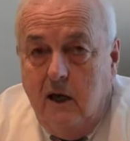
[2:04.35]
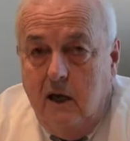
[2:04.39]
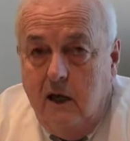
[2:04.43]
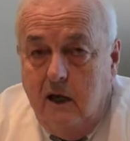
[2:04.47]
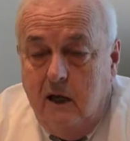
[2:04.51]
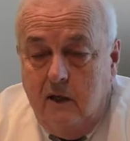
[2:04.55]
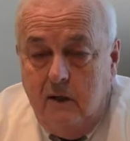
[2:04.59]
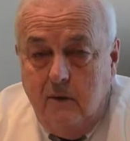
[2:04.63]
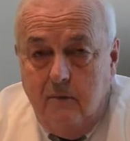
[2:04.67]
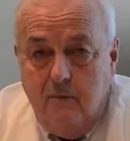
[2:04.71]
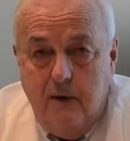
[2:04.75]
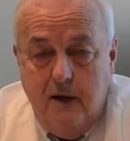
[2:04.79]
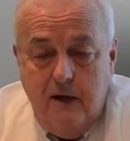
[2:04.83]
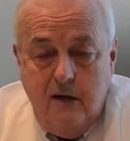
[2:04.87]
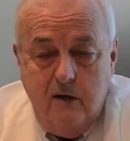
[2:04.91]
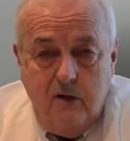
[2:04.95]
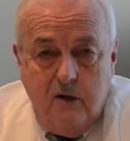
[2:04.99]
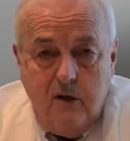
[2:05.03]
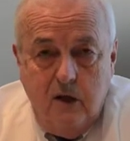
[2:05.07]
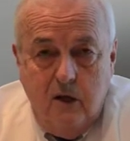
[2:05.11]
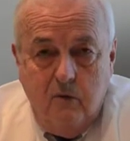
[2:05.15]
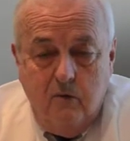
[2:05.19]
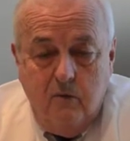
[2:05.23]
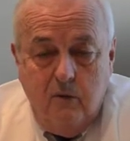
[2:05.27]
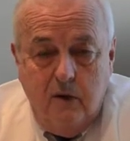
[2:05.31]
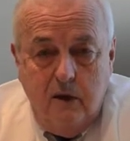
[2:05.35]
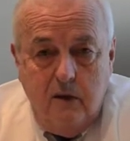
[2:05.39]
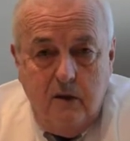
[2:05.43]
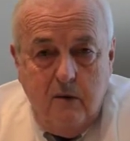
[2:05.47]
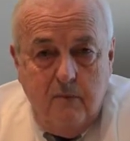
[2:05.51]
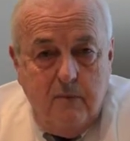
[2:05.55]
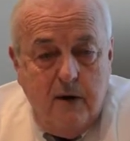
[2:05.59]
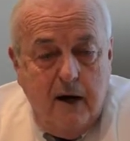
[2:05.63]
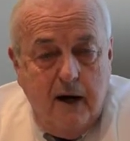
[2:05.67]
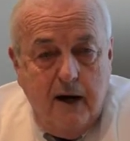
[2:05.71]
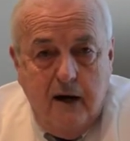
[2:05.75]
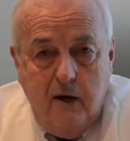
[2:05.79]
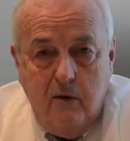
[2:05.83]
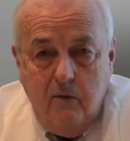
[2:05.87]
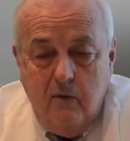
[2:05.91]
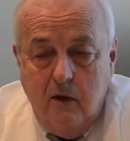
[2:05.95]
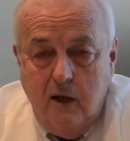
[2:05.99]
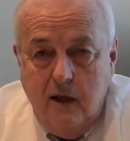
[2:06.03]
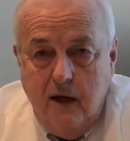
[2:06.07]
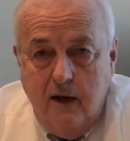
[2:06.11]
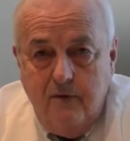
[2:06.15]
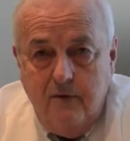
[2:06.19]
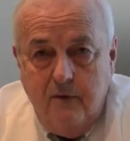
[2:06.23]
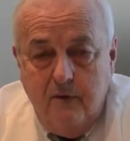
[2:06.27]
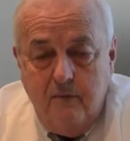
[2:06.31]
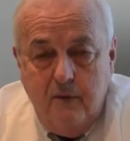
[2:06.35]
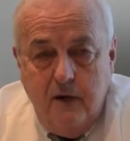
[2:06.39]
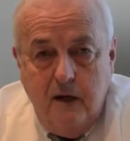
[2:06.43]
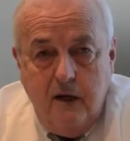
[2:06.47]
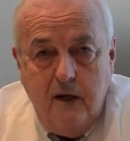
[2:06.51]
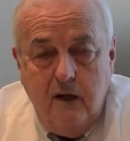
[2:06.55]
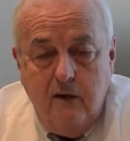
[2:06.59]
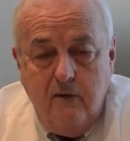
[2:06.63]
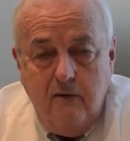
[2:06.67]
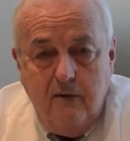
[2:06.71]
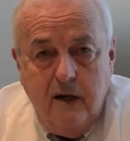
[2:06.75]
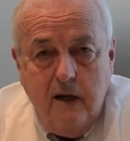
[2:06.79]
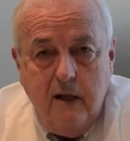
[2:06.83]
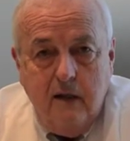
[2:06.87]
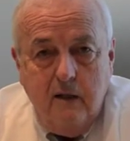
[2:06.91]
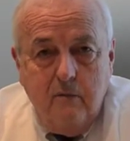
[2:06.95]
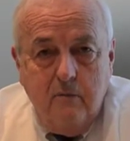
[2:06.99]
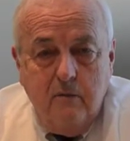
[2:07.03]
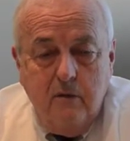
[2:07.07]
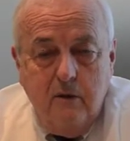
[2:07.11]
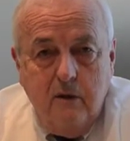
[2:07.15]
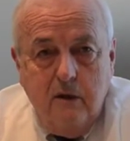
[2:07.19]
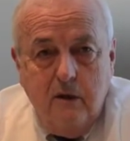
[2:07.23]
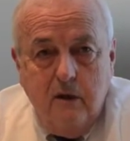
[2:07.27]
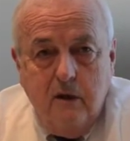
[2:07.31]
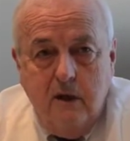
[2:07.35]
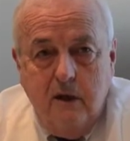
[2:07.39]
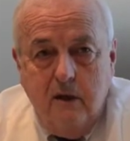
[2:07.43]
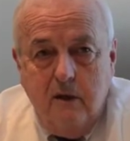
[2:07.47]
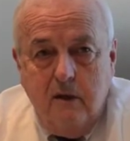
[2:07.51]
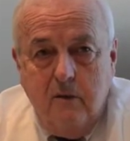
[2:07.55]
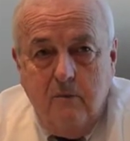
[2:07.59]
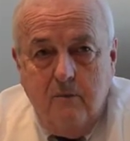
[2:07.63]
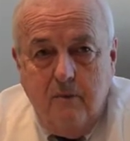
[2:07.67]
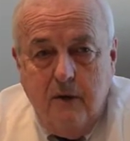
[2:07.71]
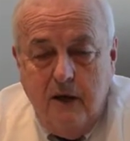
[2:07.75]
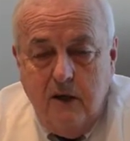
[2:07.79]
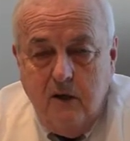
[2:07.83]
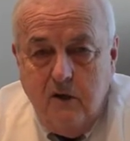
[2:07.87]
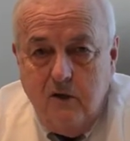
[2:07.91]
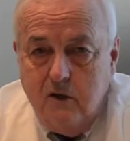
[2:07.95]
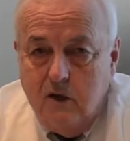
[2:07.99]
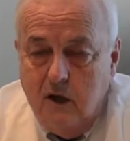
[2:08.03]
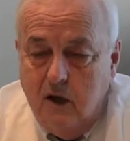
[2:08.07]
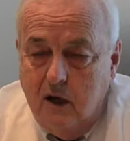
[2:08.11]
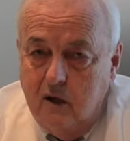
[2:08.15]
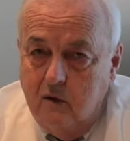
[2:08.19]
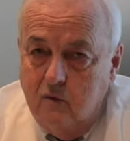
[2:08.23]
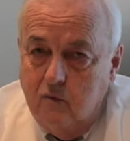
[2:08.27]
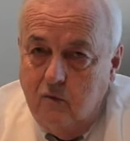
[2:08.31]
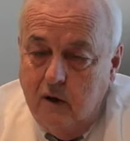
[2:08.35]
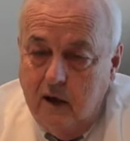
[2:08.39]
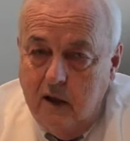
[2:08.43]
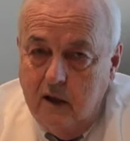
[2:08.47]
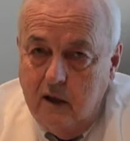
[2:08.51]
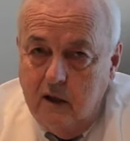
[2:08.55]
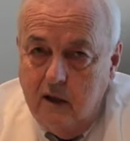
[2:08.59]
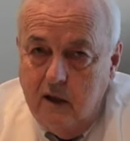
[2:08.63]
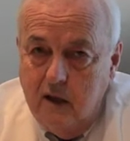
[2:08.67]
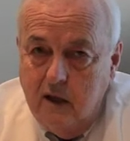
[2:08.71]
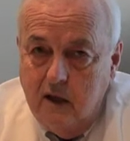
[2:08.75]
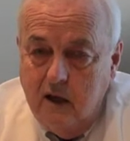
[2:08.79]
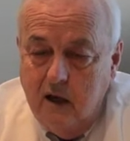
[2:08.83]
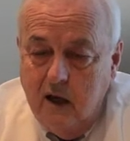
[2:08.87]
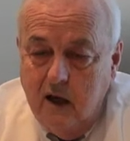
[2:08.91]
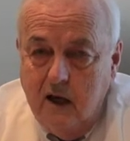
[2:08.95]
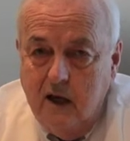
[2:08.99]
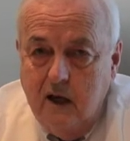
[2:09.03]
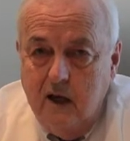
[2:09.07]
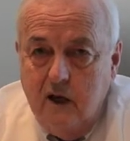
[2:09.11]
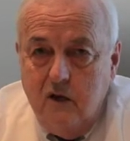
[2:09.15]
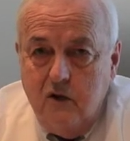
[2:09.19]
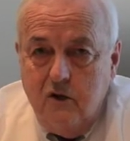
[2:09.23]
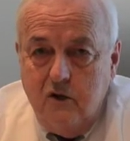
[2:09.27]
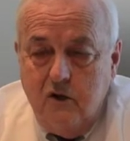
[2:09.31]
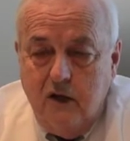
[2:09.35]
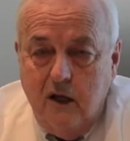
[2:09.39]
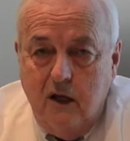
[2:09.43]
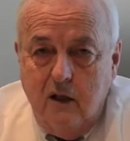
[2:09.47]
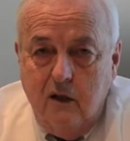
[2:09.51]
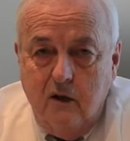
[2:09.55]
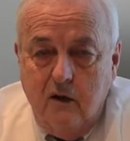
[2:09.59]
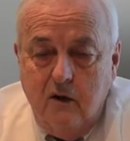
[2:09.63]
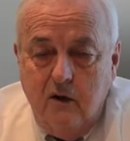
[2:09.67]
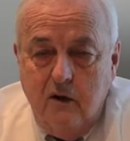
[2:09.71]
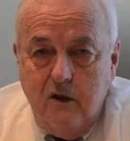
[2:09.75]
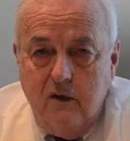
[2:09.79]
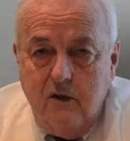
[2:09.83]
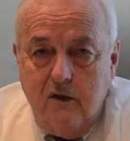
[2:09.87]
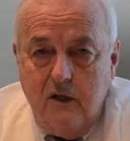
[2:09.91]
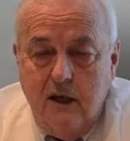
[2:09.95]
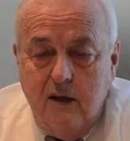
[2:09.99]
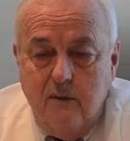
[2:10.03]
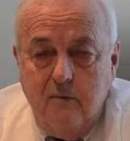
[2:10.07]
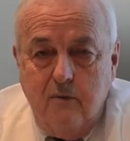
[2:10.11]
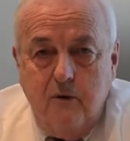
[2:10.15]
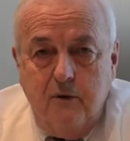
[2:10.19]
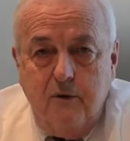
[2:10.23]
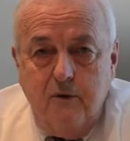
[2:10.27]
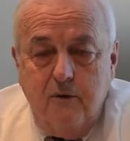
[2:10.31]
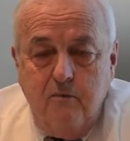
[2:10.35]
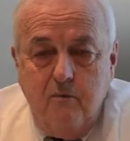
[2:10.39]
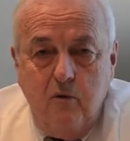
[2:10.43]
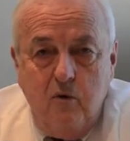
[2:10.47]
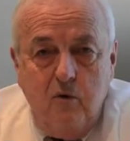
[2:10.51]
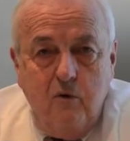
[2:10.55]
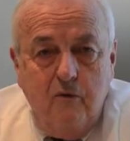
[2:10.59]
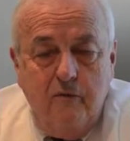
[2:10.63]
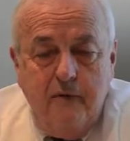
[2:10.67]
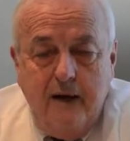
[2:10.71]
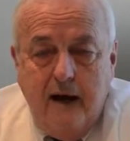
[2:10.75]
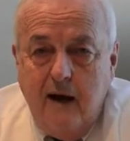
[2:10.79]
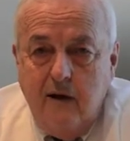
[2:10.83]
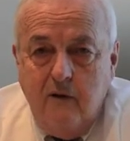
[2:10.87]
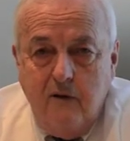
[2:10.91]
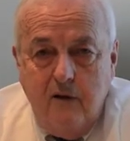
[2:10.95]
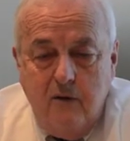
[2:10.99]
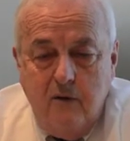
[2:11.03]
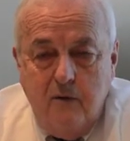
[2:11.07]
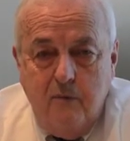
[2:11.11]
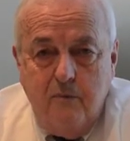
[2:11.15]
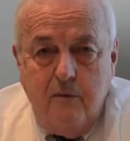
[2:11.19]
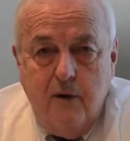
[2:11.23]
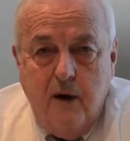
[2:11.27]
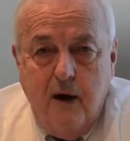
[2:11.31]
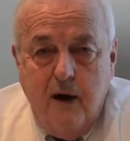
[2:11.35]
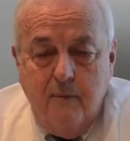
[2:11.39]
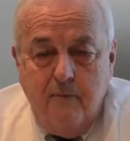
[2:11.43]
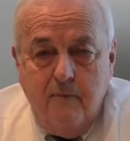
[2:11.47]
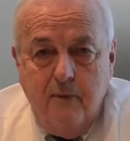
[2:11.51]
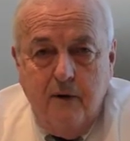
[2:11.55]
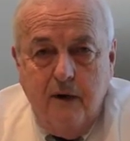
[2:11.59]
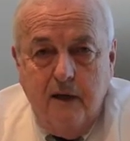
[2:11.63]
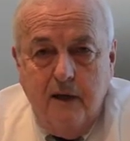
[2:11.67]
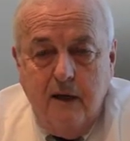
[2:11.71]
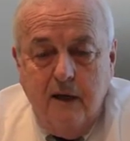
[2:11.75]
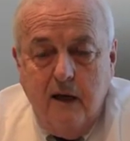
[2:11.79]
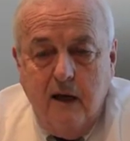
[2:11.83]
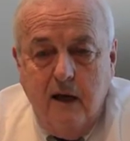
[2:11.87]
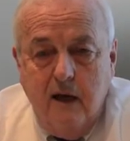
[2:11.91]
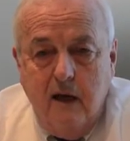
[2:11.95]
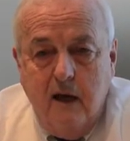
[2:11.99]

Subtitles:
It depends on when the buyer will have the money available. It depends on when the seller is able to move out of the property.